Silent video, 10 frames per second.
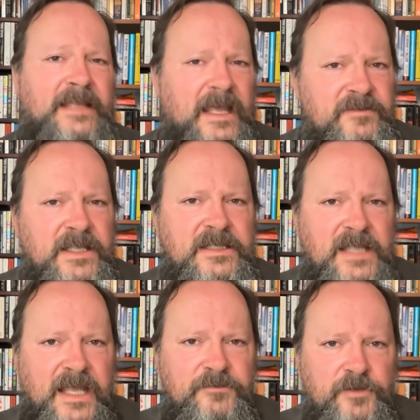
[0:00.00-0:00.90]
having
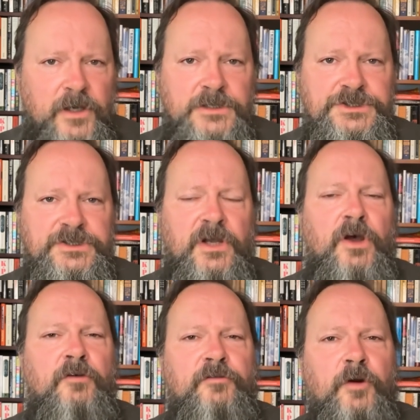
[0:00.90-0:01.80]
diverged
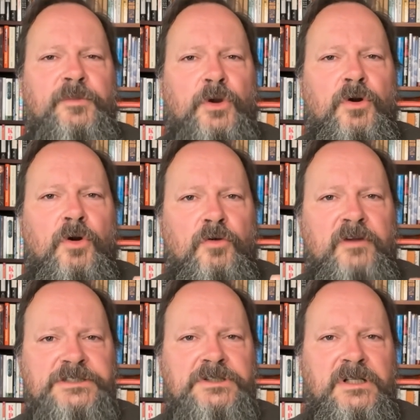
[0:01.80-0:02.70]
from your
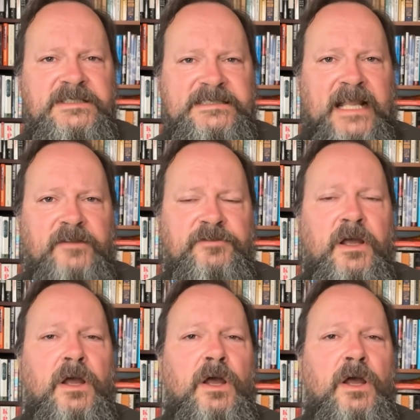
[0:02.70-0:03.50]
original self